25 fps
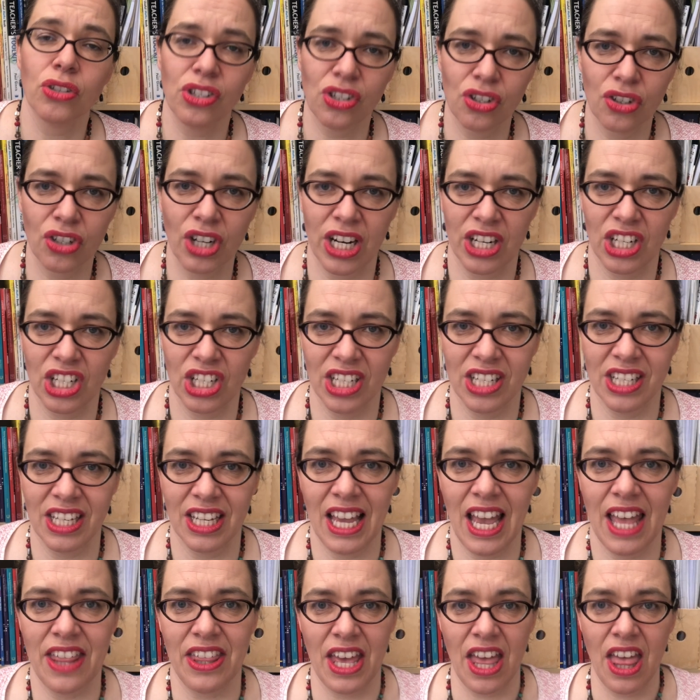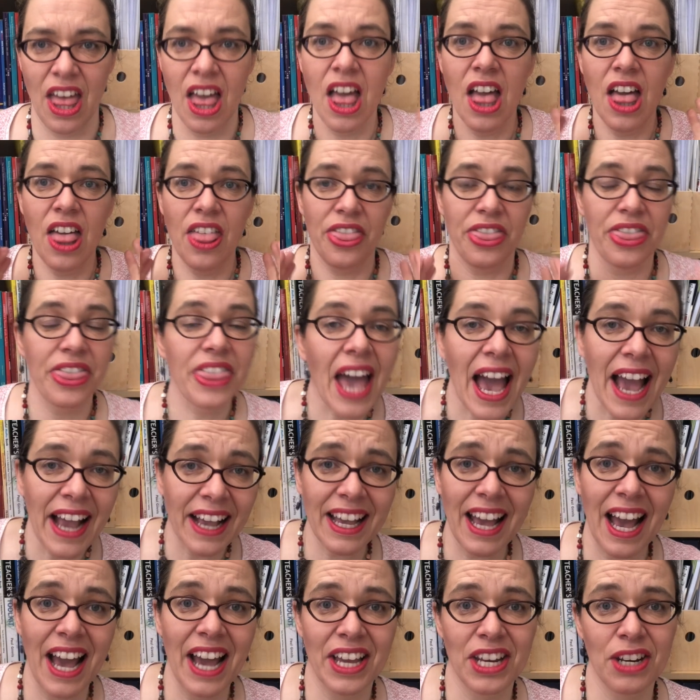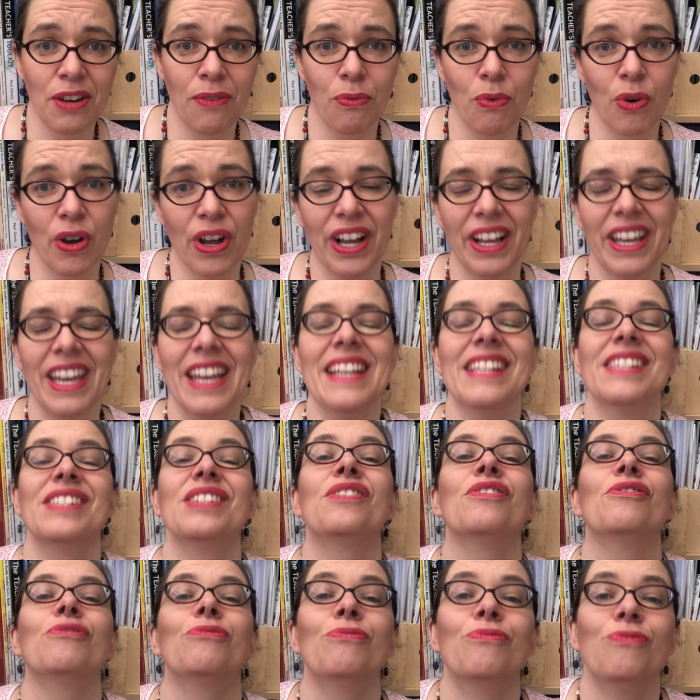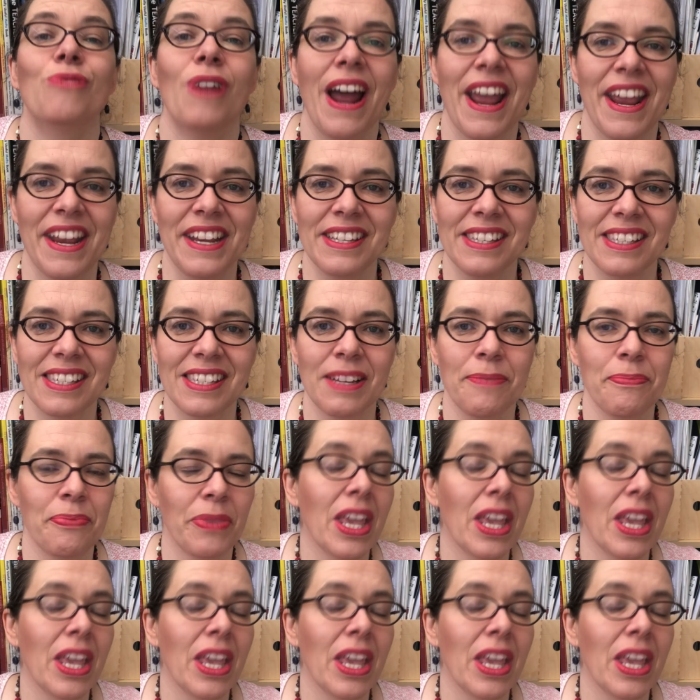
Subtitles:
structure together. That kind of work is great.